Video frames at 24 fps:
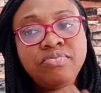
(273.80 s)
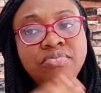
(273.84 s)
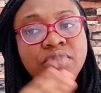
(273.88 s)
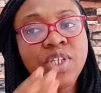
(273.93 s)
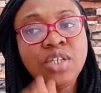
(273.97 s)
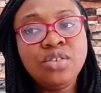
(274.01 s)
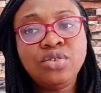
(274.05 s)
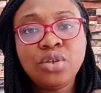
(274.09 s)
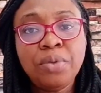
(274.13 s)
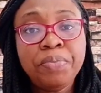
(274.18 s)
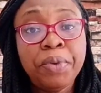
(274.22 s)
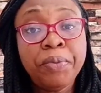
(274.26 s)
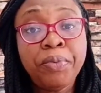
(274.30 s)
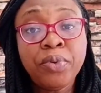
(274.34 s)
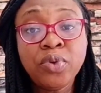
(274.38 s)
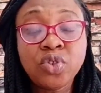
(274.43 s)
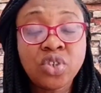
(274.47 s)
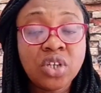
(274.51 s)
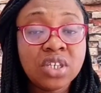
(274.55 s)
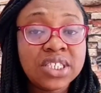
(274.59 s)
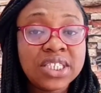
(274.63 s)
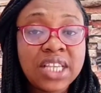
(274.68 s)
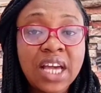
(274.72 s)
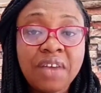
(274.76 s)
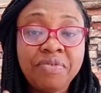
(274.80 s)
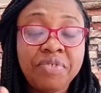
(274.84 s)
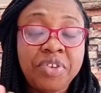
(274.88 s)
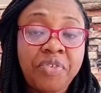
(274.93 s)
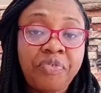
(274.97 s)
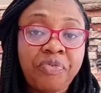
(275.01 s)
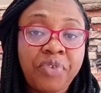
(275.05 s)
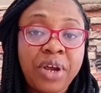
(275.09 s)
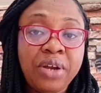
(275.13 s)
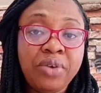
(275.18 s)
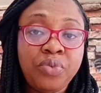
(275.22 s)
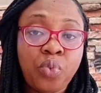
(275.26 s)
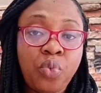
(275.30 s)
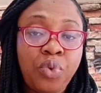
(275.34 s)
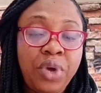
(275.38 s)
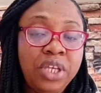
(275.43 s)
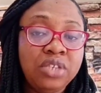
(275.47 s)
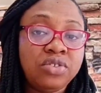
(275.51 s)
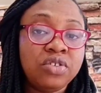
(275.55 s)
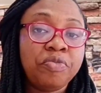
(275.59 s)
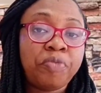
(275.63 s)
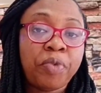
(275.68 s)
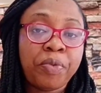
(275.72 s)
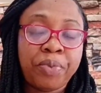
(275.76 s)
so people just have different
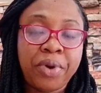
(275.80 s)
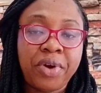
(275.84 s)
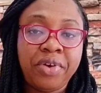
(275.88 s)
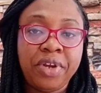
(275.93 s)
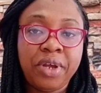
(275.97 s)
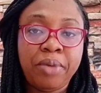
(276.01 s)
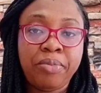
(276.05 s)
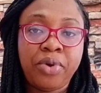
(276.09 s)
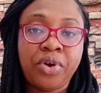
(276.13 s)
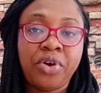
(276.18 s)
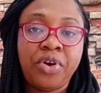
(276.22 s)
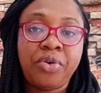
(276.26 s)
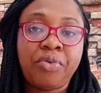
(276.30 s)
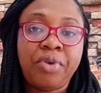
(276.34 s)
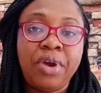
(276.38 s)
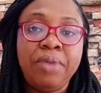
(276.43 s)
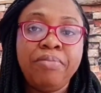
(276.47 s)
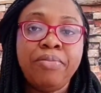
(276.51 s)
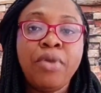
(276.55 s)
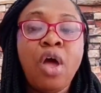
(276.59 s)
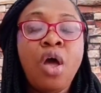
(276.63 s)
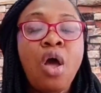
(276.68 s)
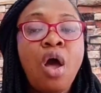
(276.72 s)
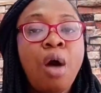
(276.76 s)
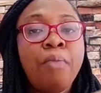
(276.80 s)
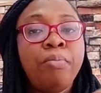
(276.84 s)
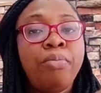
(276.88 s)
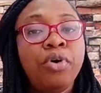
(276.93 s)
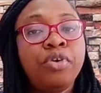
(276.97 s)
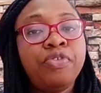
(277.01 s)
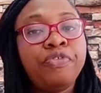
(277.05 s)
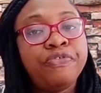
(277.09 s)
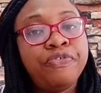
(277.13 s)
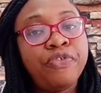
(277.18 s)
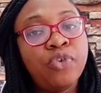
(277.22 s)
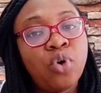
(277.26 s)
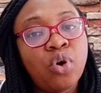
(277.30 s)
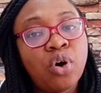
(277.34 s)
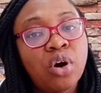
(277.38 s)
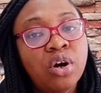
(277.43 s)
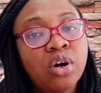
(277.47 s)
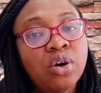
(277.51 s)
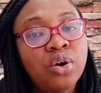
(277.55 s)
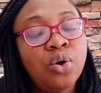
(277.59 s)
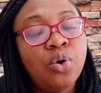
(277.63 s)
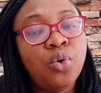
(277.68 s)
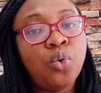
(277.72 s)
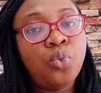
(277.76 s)
ways of preparing their buttercream. But
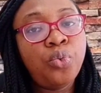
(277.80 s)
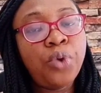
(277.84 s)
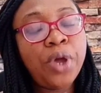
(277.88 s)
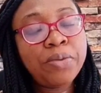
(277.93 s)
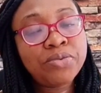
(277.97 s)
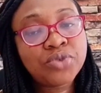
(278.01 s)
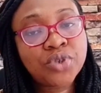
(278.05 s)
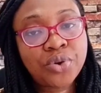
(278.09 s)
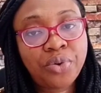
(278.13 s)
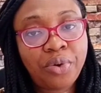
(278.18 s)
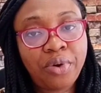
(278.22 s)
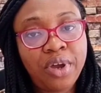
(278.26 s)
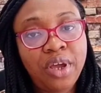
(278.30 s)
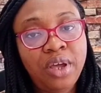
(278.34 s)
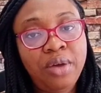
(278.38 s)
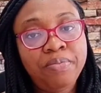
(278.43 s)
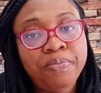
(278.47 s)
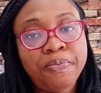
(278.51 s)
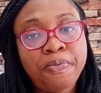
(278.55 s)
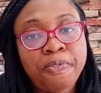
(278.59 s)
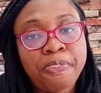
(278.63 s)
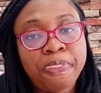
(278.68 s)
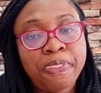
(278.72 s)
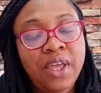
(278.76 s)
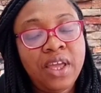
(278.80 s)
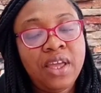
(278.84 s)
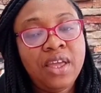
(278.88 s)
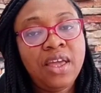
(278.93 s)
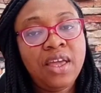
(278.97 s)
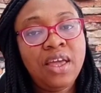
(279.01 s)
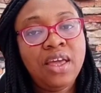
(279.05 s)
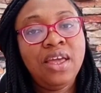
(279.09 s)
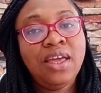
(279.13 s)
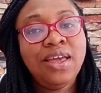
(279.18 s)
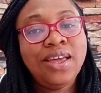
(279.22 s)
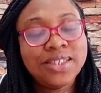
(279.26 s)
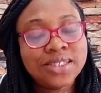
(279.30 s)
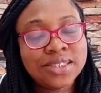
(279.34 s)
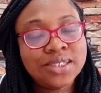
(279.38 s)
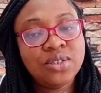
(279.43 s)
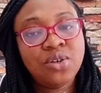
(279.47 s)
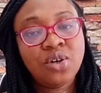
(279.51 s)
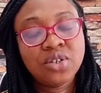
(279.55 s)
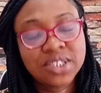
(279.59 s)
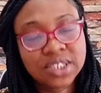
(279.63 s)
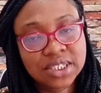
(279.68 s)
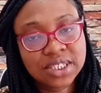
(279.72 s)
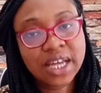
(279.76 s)
for whipped cream, it's
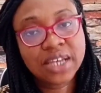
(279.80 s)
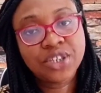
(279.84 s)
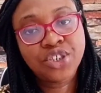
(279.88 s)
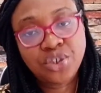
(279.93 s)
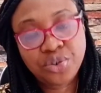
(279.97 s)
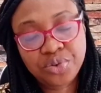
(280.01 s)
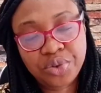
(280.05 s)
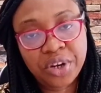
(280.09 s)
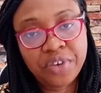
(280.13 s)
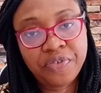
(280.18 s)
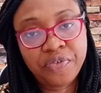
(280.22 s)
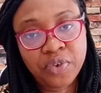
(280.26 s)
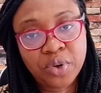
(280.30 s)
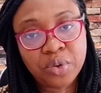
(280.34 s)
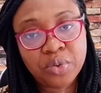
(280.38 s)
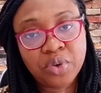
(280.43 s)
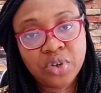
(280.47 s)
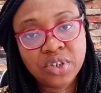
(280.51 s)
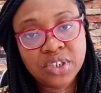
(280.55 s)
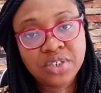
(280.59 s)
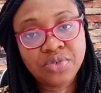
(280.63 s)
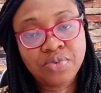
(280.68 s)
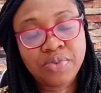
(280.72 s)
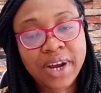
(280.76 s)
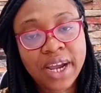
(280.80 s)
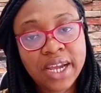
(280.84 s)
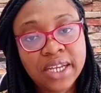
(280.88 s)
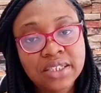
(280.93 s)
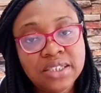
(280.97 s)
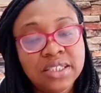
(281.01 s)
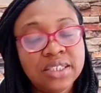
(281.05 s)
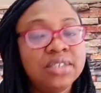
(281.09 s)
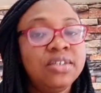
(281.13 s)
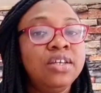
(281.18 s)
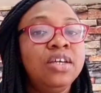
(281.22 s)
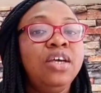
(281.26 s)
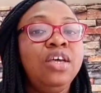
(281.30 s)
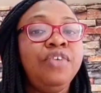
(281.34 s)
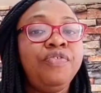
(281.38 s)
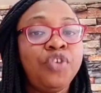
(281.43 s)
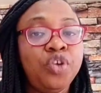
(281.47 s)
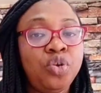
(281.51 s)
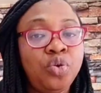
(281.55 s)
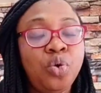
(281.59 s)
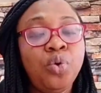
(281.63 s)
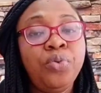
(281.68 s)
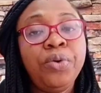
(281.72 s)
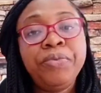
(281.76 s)
not that straightforward, right? If
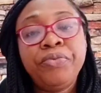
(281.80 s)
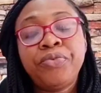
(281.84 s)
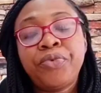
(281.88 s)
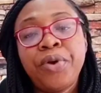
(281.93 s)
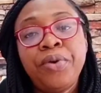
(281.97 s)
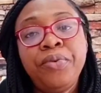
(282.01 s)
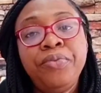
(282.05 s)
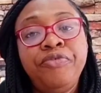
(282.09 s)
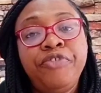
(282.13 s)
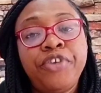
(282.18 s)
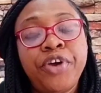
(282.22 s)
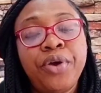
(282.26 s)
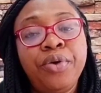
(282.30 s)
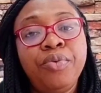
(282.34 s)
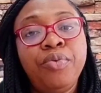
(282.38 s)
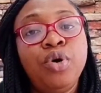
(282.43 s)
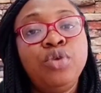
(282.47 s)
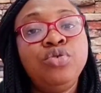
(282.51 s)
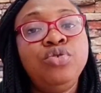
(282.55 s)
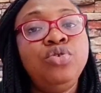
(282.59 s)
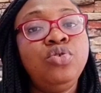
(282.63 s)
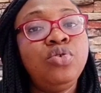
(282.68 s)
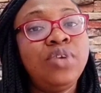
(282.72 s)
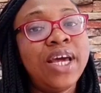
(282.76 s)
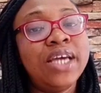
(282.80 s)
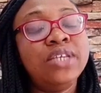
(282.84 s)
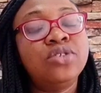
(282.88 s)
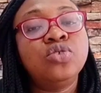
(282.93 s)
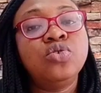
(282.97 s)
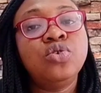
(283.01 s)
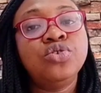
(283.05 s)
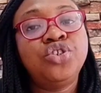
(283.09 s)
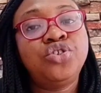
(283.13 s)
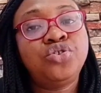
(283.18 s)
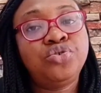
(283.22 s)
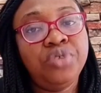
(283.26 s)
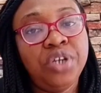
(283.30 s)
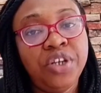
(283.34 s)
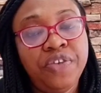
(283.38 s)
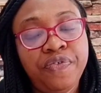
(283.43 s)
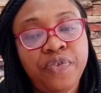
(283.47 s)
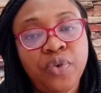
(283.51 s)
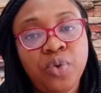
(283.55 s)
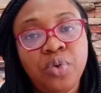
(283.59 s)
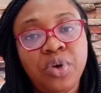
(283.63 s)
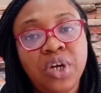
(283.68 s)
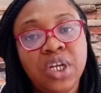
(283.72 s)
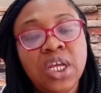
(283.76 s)
you know whipped cream very well, you know that it's not
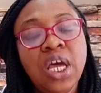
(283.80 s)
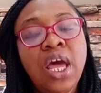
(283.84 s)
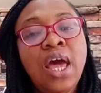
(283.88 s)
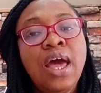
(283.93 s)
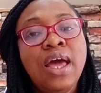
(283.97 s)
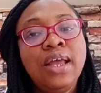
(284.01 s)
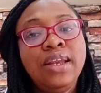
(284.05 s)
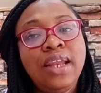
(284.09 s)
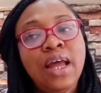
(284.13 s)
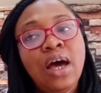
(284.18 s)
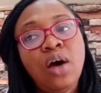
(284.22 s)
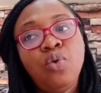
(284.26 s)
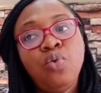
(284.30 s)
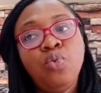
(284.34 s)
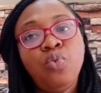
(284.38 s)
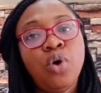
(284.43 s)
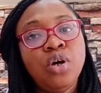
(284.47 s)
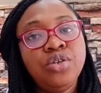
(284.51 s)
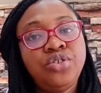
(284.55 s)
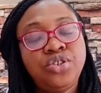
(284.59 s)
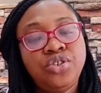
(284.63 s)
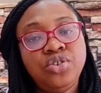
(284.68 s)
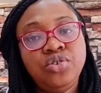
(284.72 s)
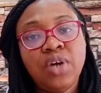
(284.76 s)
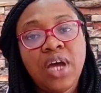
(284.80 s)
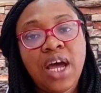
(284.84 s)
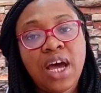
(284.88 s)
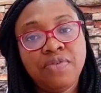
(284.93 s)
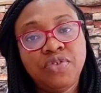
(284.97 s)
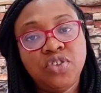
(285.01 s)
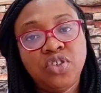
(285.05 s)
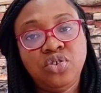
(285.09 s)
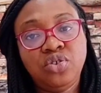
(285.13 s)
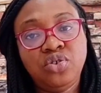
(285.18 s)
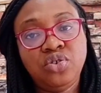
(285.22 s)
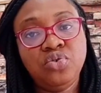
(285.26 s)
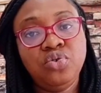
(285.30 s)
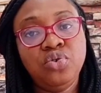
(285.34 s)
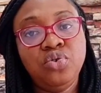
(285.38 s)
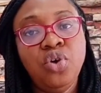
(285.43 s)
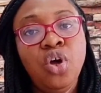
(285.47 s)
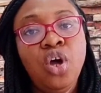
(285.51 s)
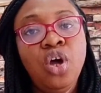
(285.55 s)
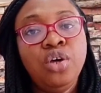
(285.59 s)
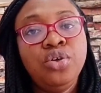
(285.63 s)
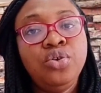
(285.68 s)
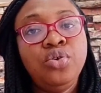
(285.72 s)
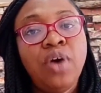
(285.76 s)
straightforward. Now what you have to do,
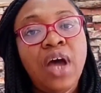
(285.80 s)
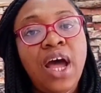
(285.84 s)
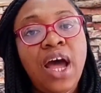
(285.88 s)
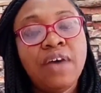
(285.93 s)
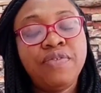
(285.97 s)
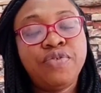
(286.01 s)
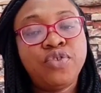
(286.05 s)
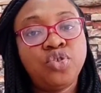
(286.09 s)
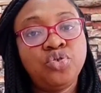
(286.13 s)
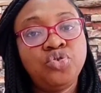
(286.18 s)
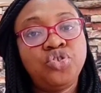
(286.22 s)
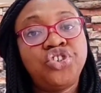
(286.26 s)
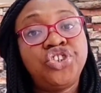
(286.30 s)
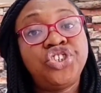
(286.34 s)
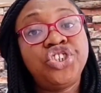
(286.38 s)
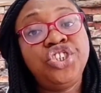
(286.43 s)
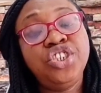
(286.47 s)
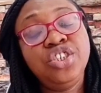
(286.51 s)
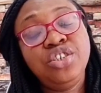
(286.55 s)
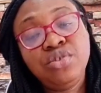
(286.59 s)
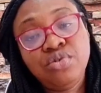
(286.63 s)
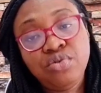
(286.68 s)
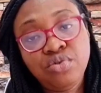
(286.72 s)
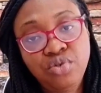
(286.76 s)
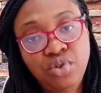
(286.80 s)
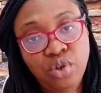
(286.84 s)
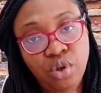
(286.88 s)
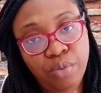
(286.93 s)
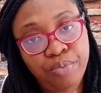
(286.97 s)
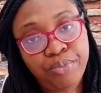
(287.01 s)
you have to chill your